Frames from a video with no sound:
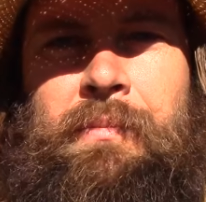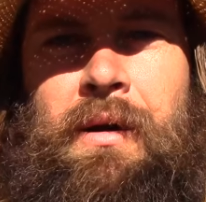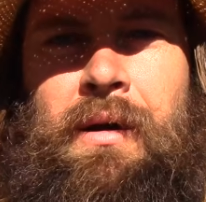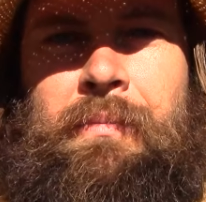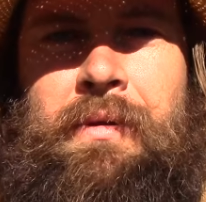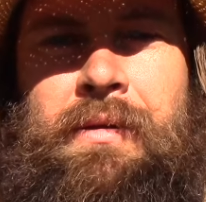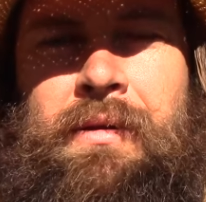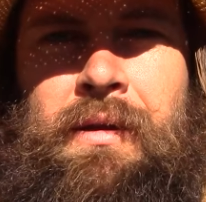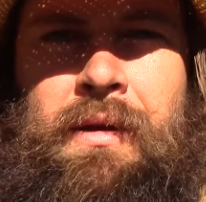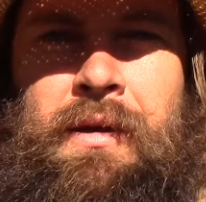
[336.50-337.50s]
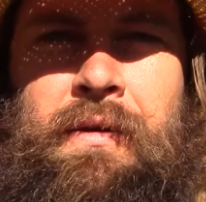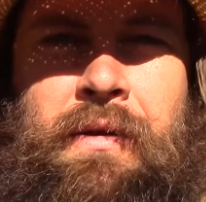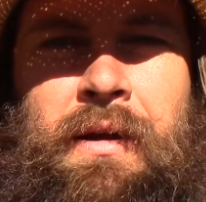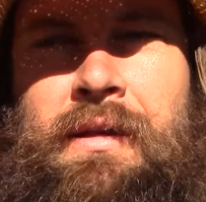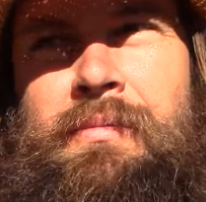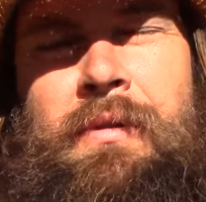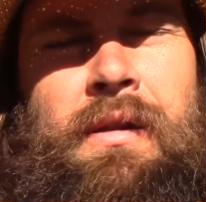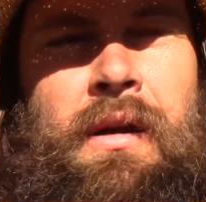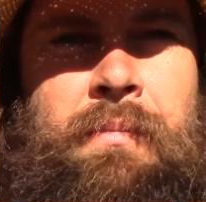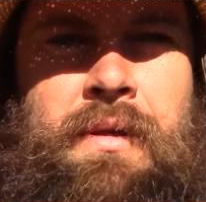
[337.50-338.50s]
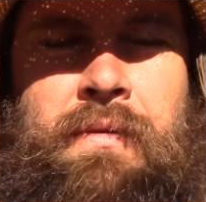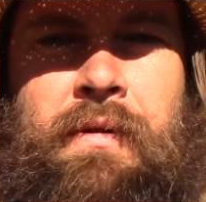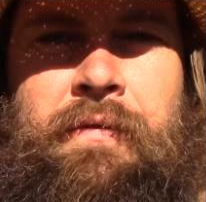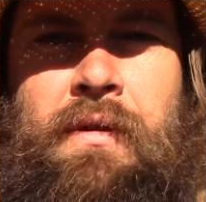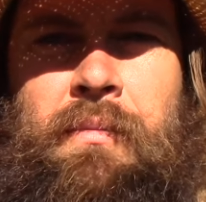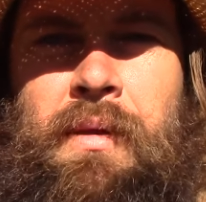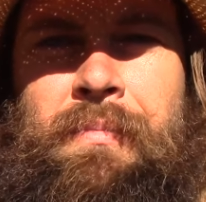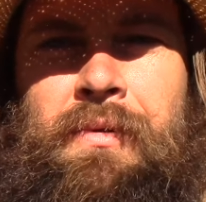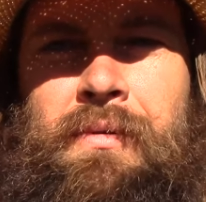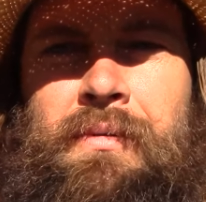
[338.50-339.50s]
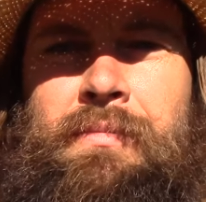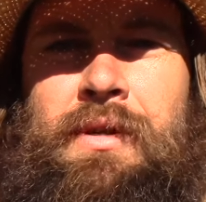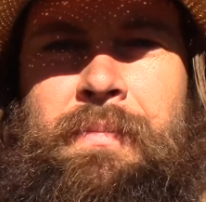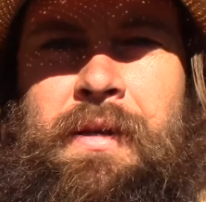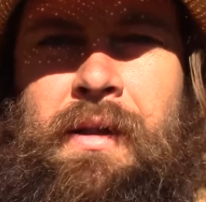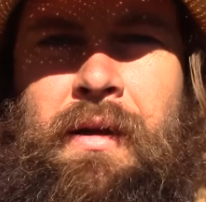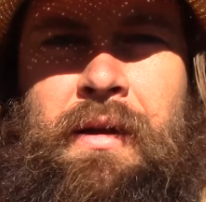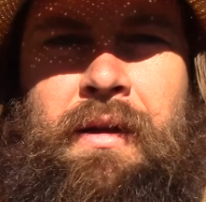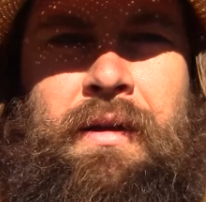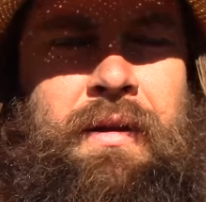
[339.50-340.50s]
them up and kind of split it up between a few of the people who chipped in on it.